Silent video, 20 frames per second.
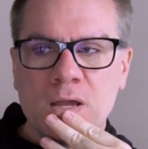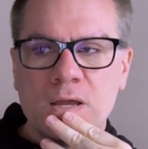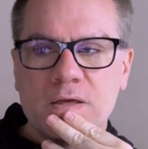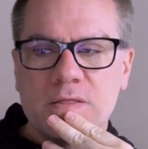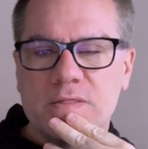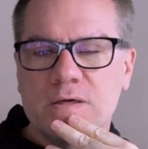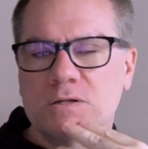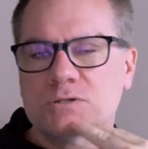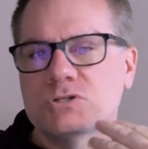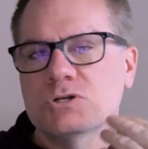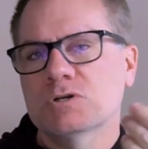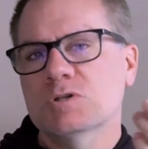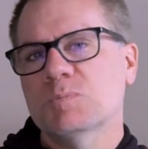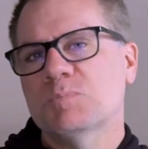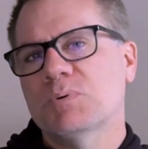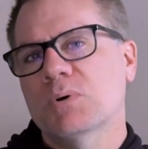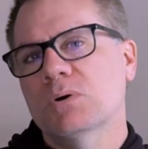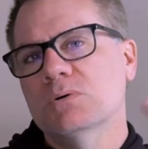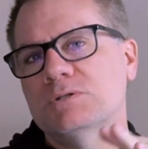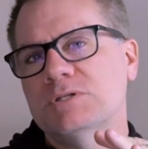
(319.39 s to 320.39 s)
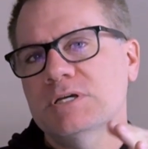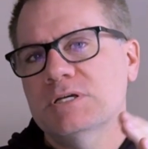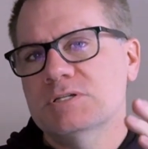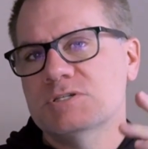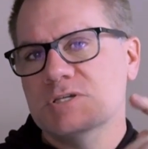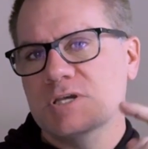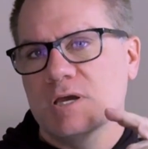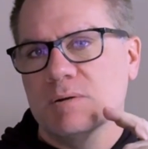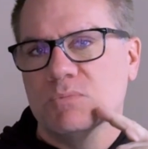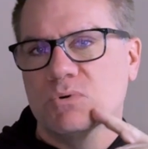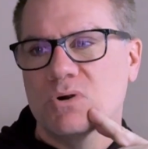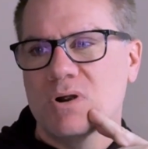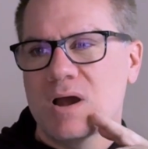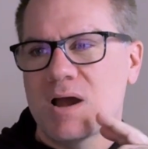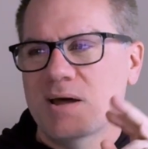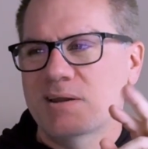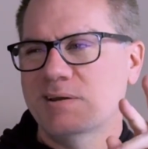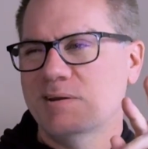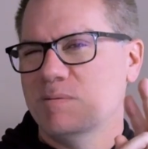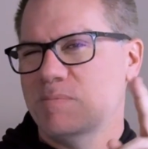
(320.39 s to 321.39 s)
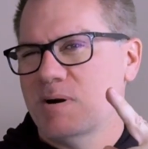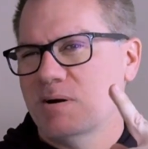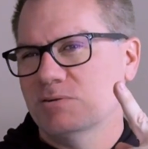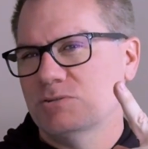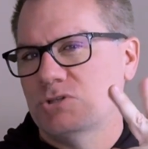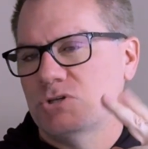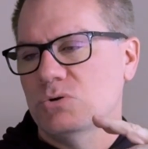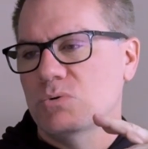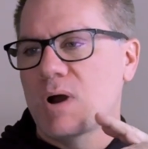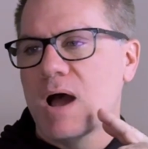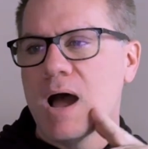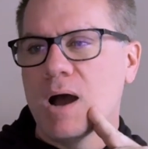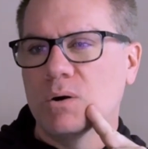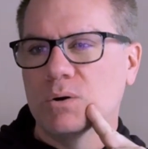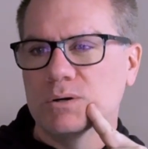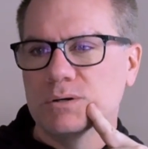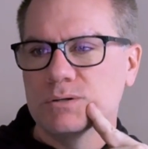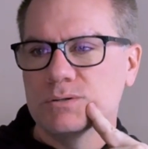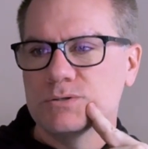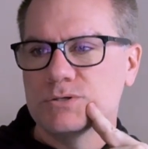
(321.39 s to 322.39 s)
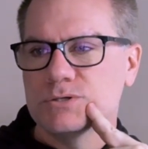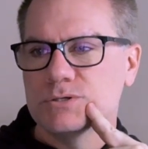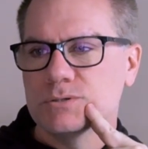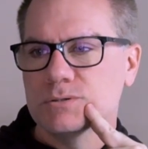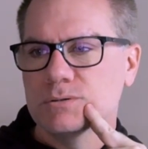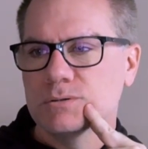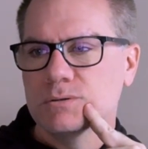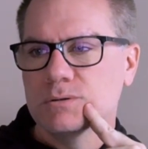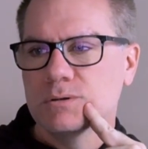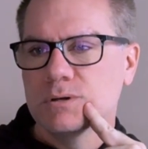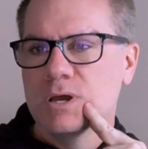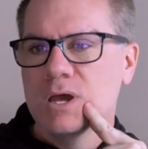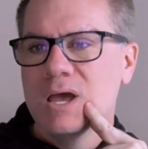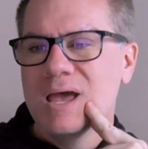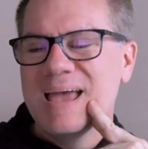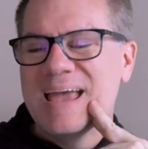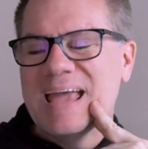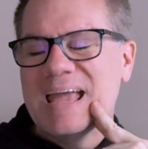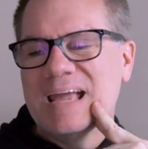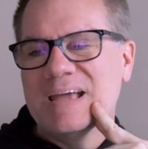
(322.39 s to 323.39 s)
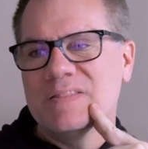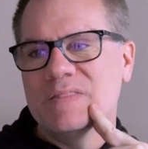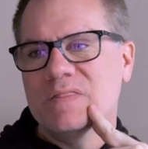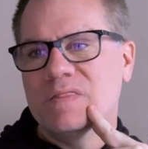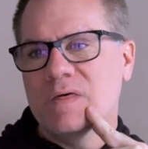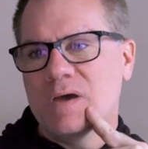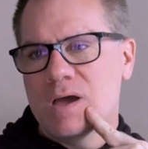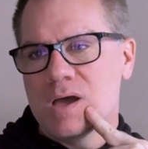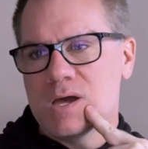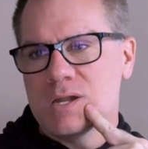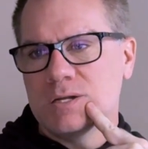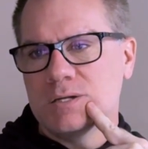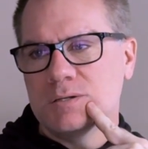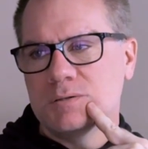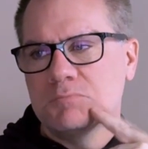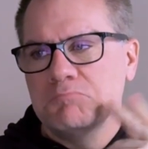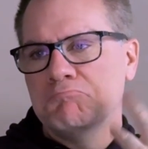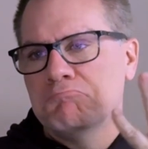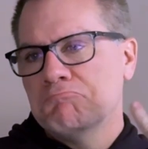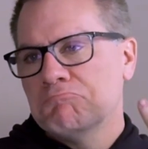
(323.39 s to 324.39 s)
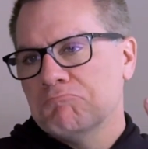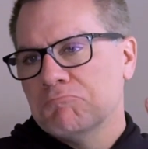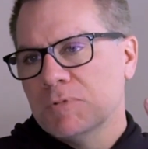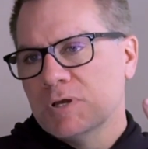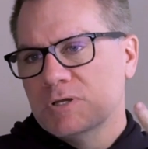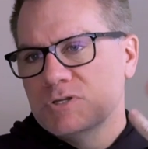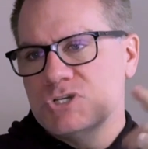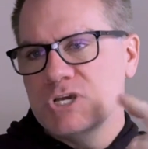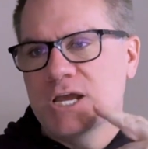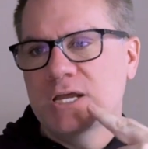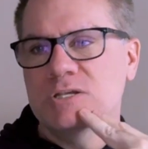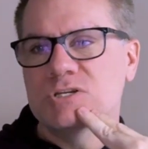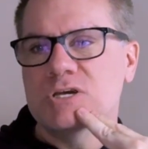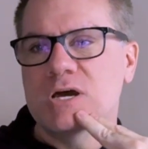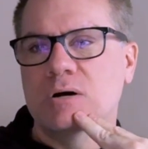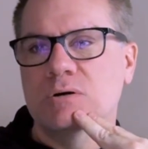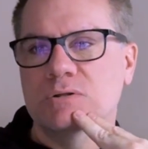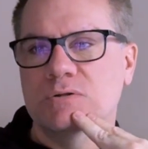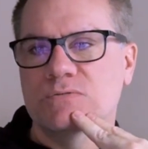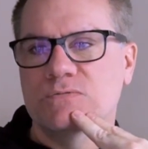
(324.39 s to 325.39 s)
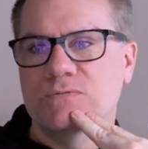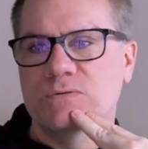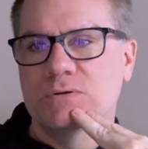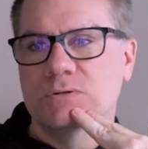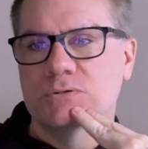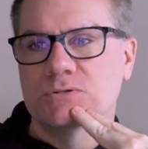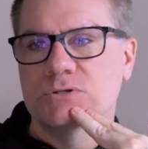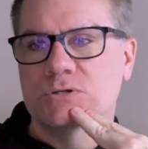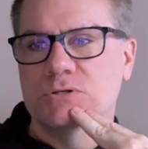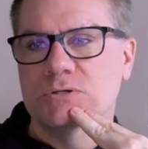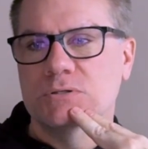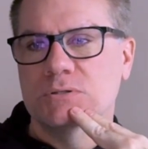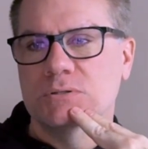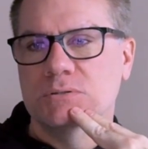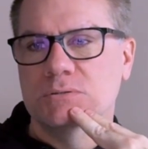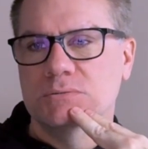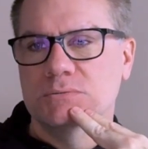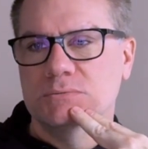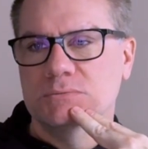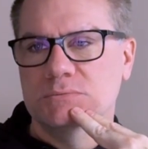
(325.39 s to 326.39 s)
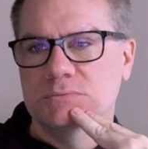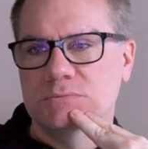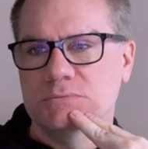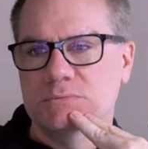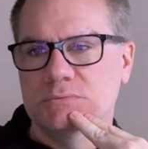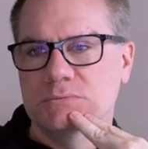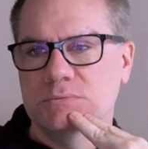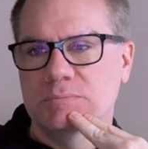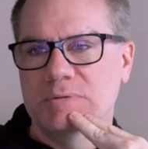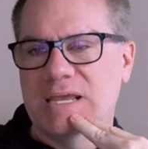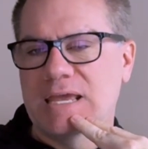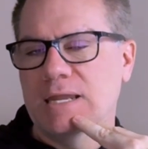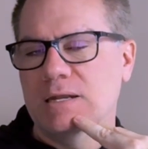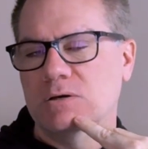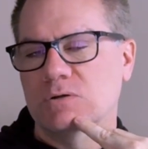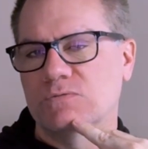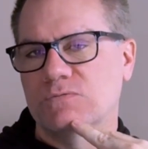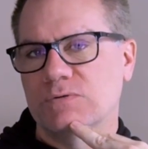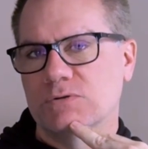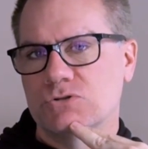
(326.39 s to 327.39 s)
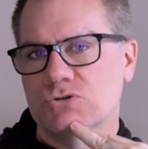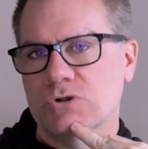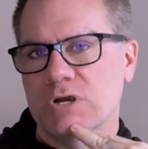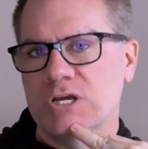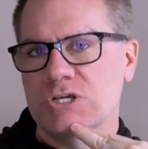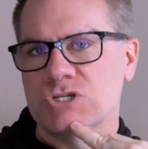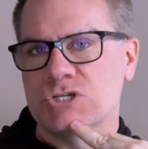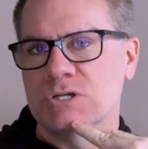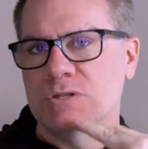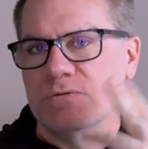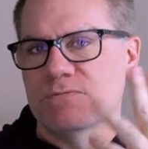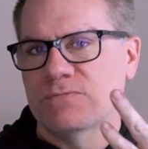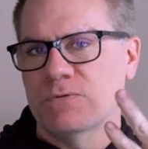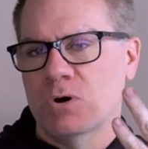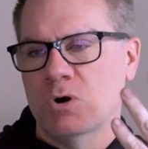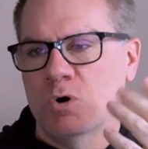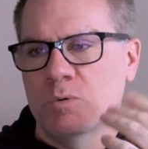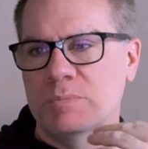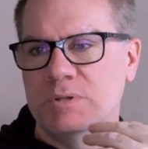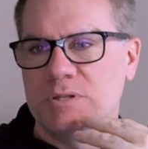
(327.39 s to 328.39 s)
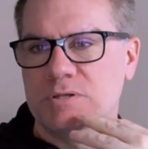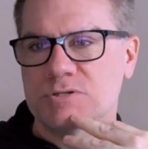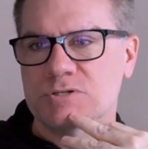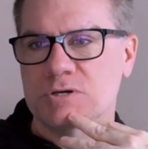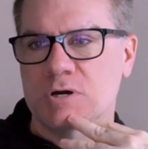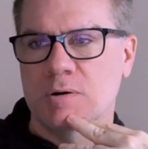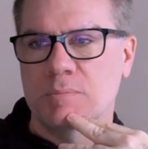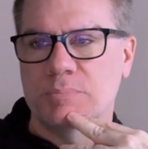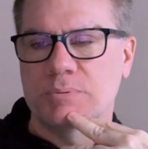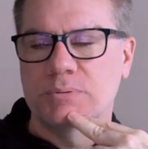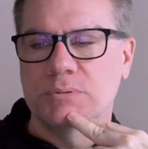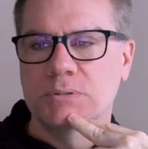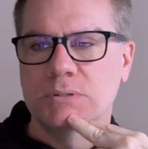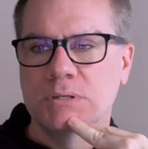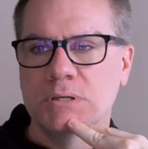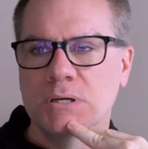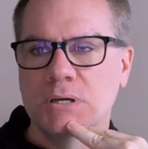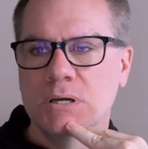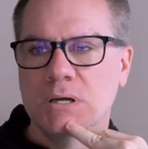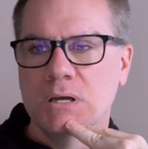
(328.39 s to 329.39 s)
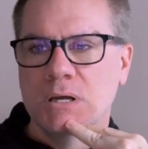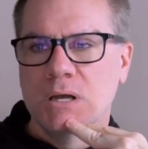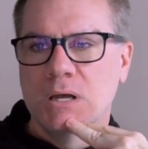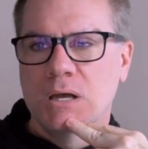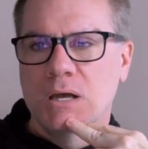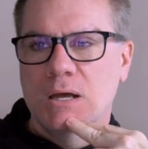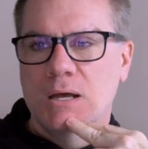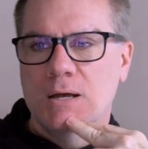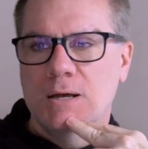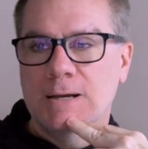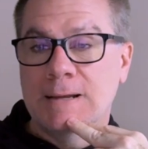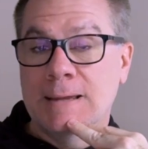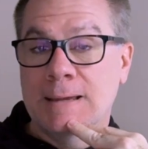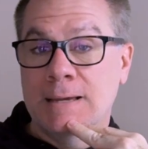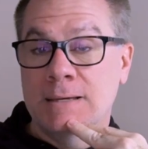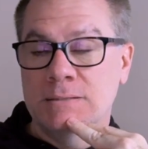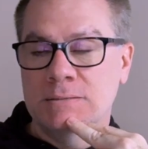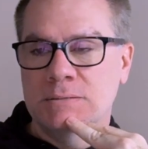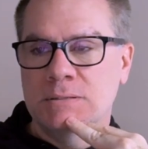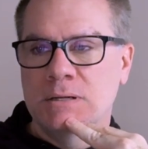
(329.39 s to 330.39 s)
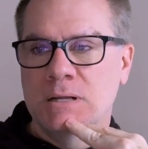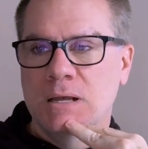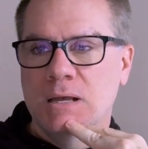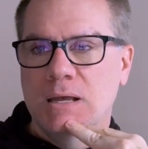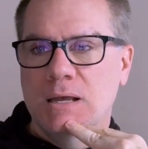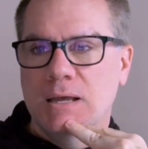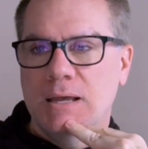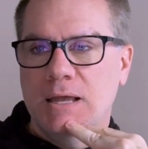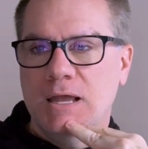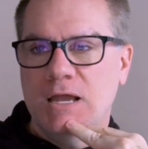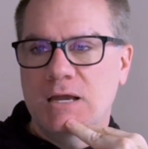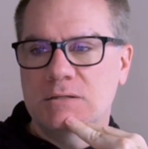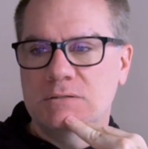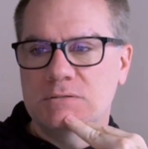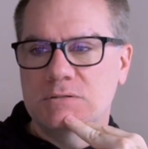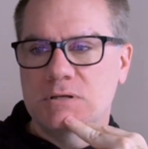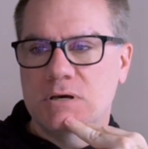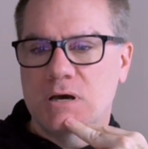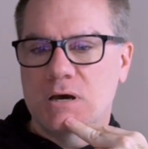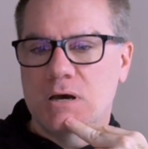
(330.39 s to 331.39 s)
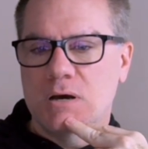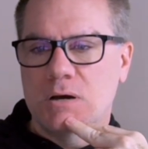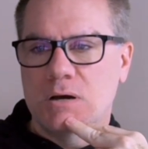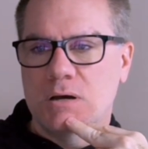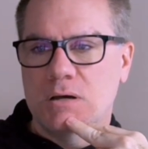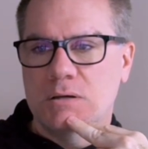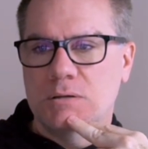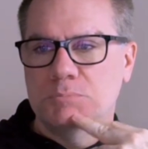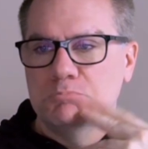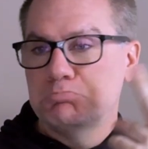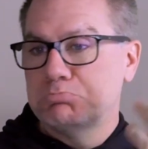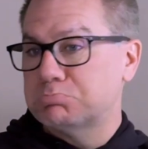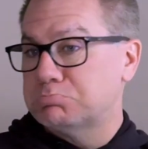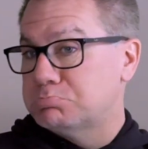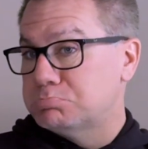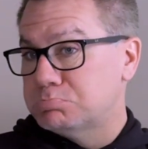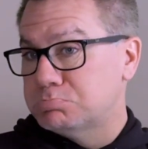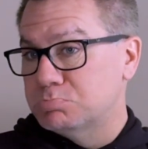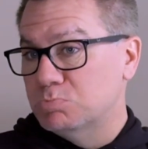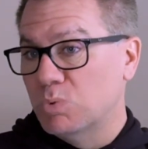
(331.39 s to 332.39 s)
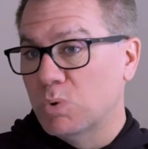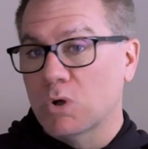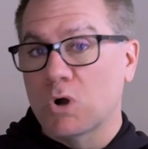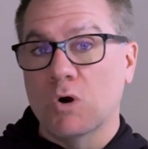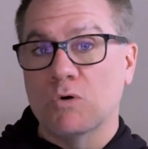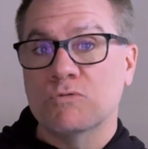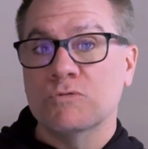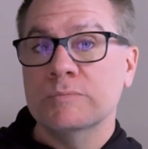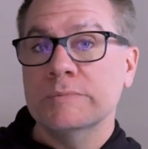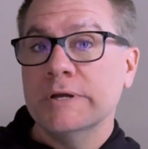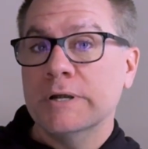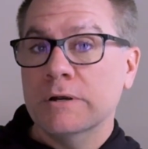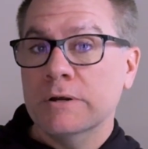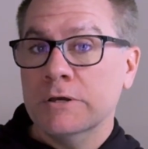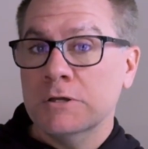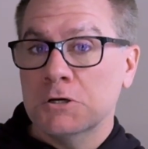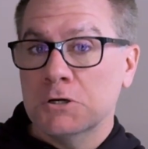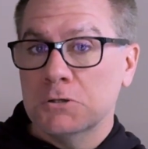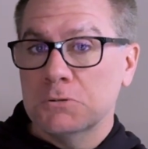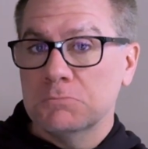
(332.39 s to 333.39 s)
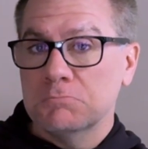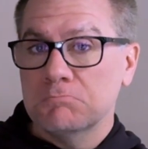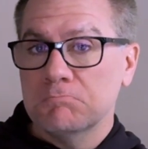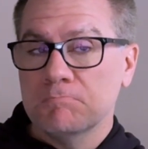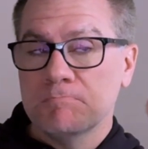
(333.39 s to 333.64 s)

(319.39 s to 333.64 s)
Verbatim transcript: And will turn the protein skimmer on in about two hours. And then change out the filter, mechanical filtration, the foam, and the sump again. And uh, we'll go from there, you know?